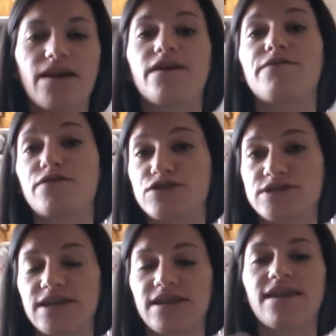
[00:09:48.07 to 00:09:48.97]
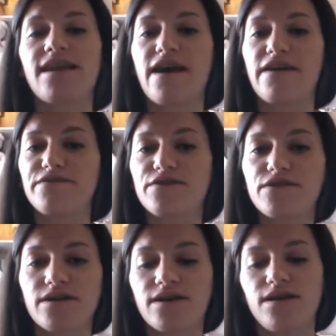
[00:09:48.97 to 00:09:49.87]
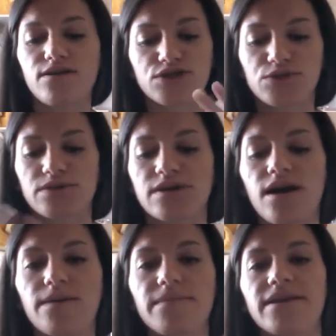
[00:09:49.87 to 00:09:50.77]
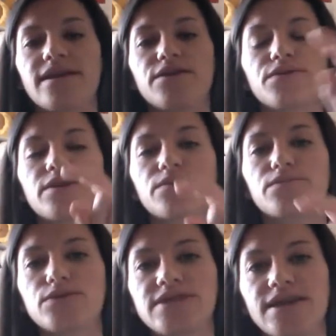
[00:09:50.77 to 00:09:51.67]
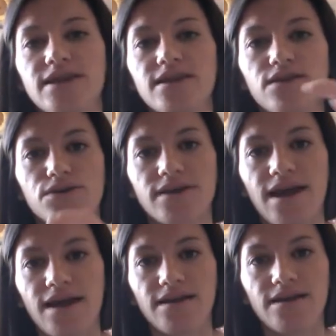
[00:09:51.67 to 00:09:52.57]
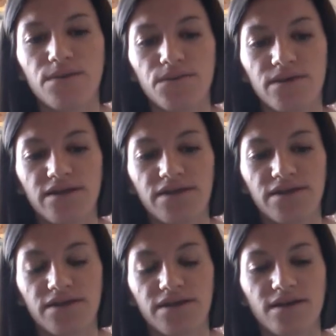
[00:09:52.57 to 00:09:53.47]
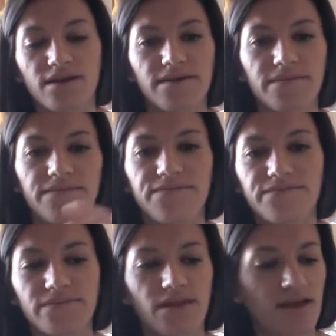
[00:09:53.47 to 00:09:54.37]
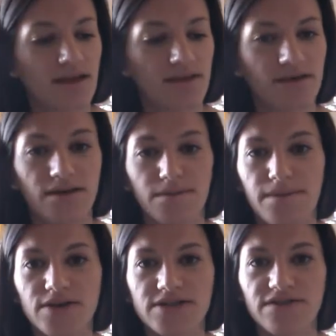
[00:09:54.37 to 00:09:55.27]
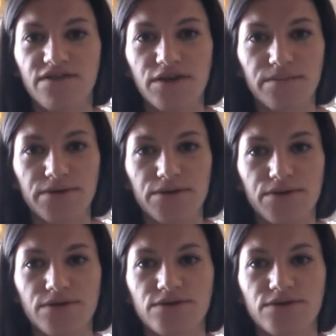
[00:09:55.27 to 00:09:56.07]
first, and then after the colors will come, and then you can rotate your head with the mouse of the computer,